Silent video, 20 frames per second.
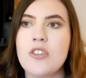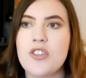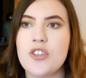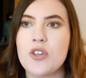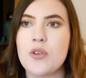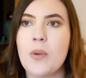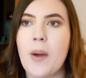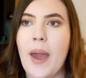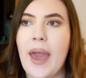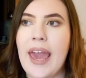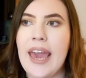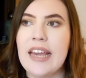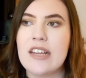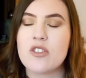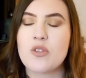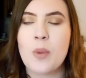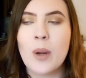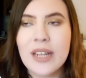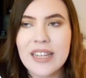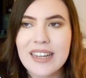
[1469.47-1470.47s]
do
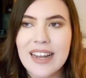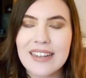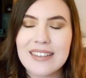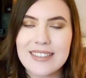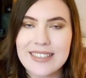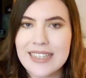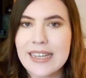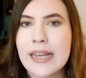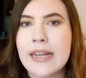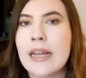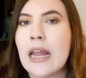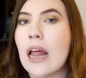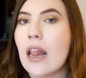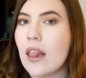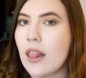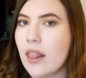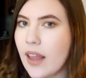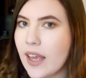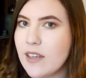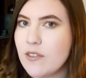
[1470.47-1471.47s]
a 2019
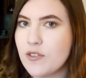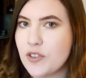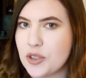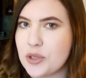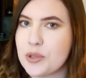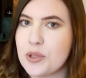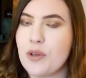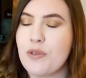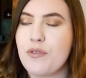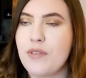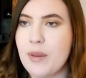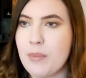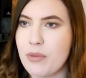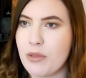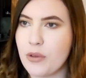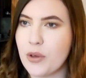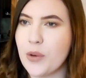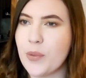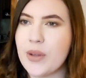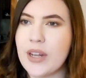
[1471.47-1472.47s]
life journal flip
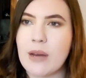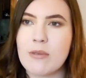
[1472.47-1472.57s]
through,